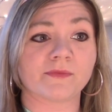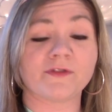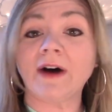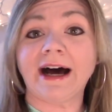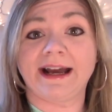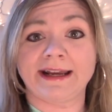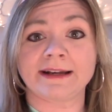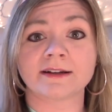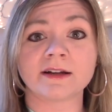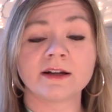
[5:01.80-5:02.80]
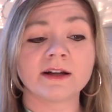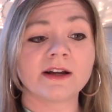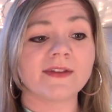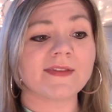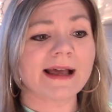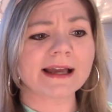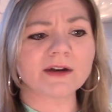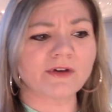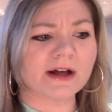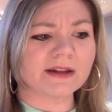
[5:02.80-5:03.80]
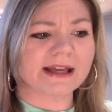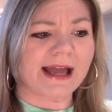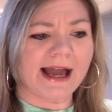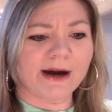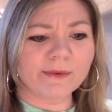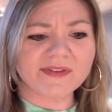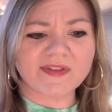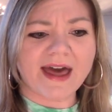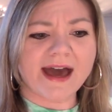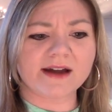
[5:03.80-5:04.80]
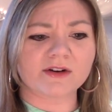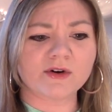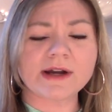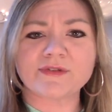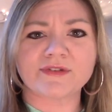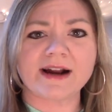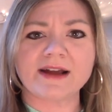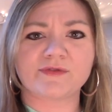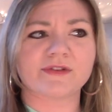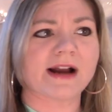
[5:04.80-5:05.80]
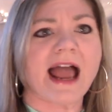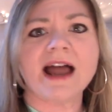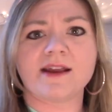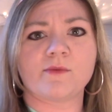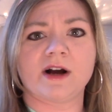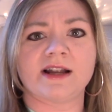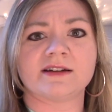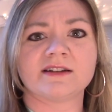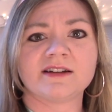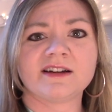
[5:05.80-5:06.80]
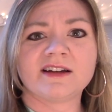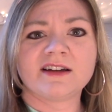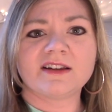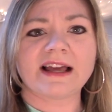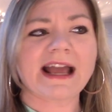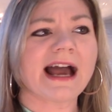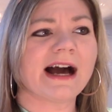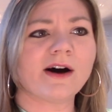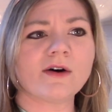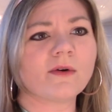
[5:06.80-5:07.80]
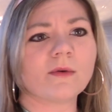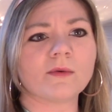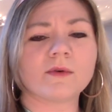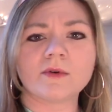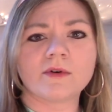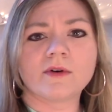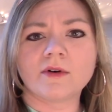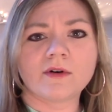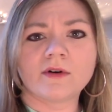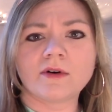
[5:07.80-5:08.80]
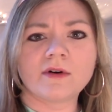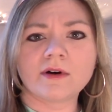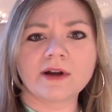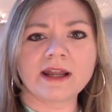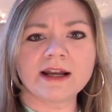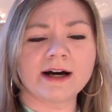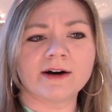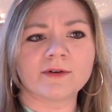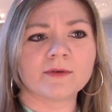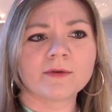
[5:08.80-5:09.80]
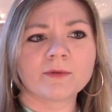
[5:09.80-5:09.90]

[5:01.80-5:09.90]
fine. Second of all, like, how was that good for anyone? Like, how, you know,